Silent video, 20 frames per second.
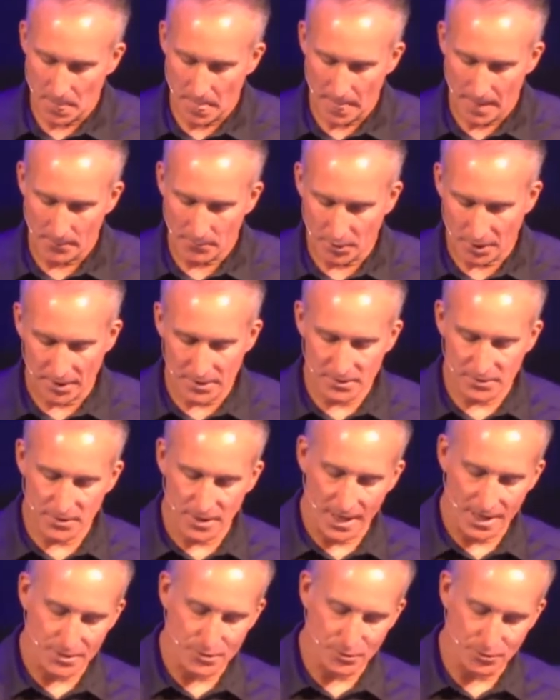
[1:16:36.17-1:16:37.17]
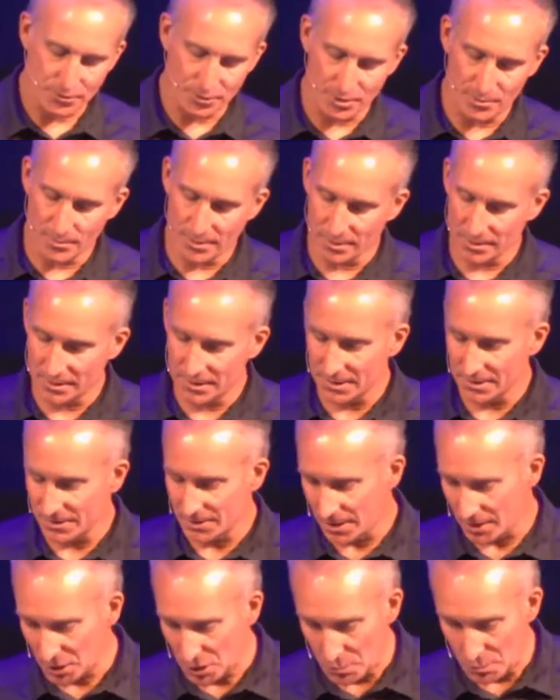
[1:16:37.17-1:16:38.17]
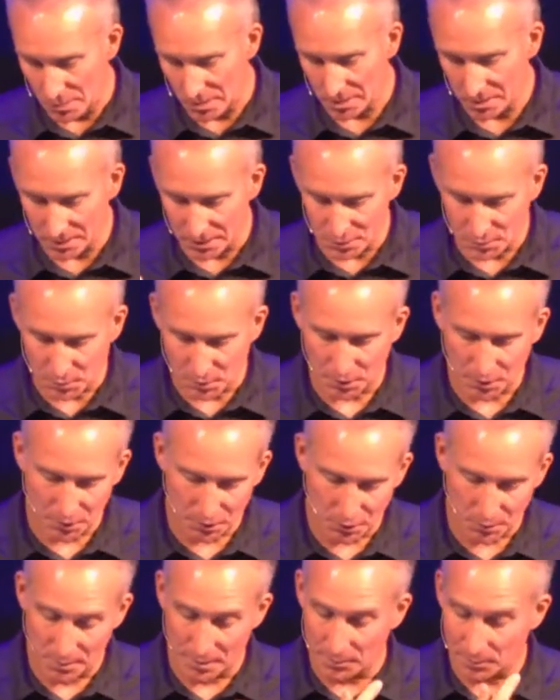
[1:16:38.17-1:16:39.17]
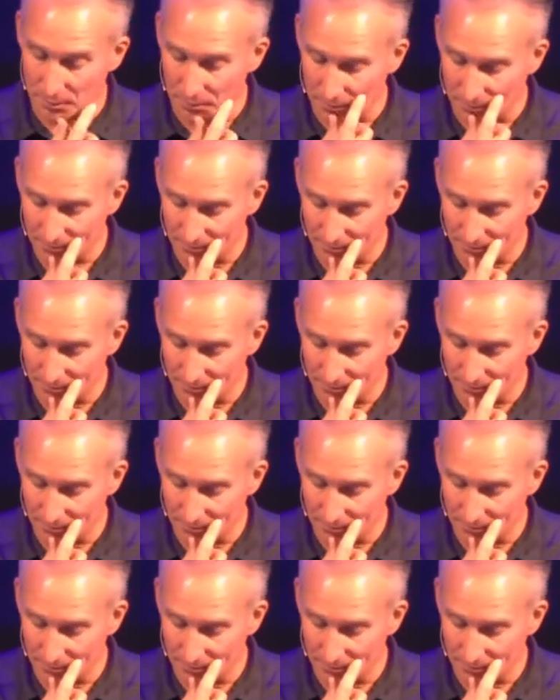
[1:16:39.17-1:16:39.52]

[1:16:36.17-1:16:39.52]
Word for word: Pride is natural, humility is not. Humility is putting other people